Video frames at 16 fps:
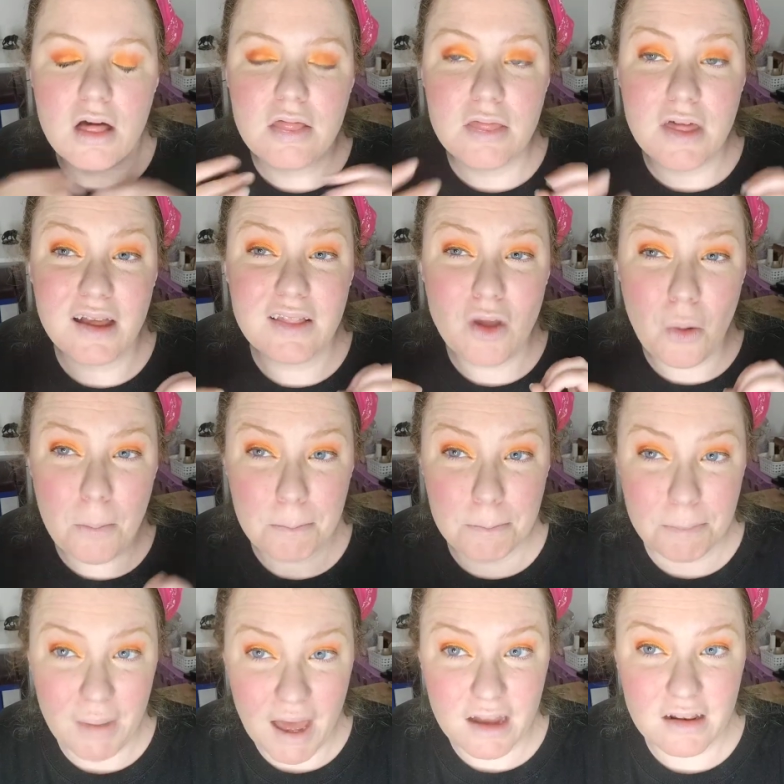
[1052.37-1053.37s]
That's how
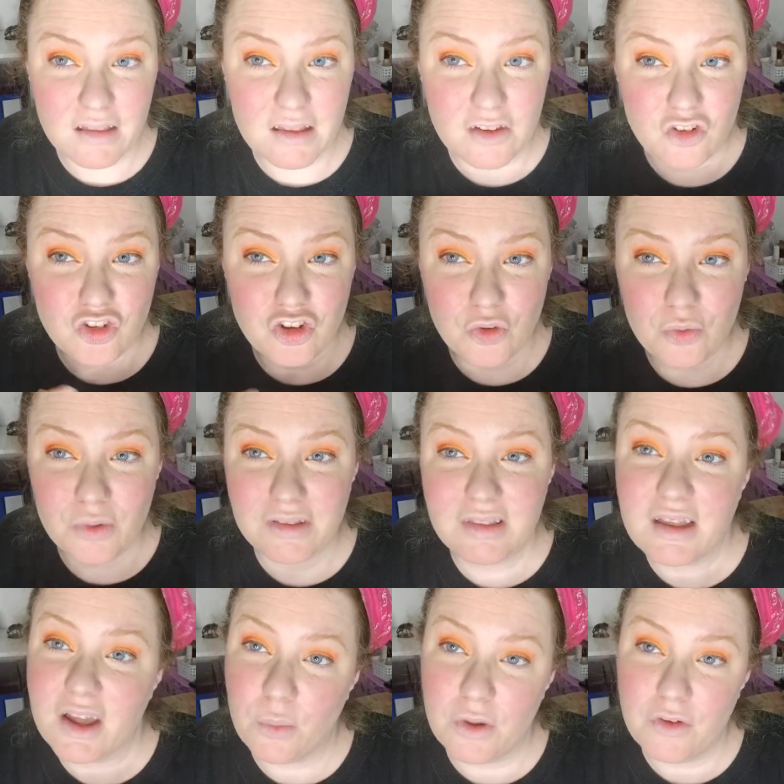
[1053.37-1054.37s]
badly she wants to
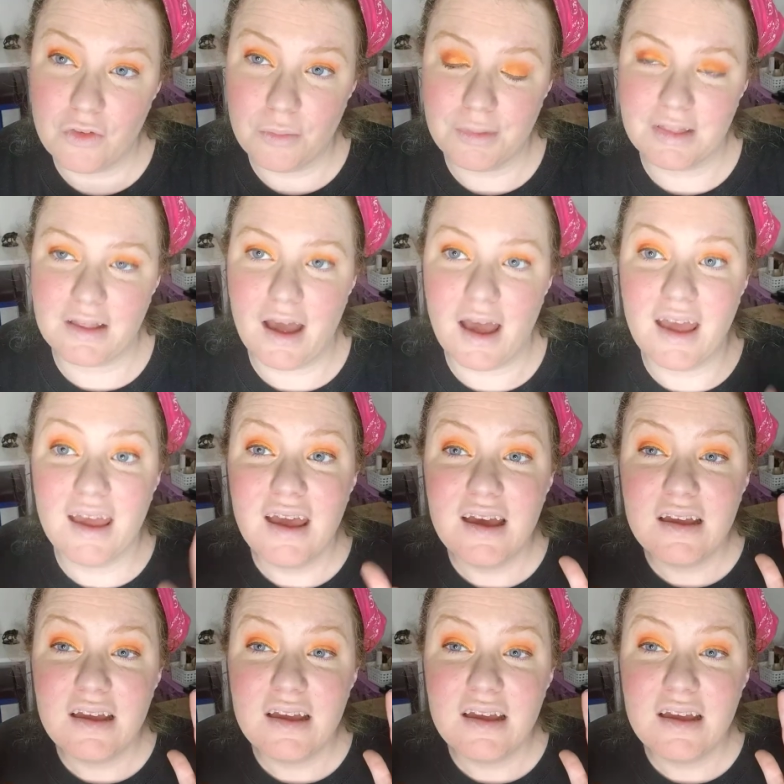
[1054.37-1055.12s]
get away from this guy.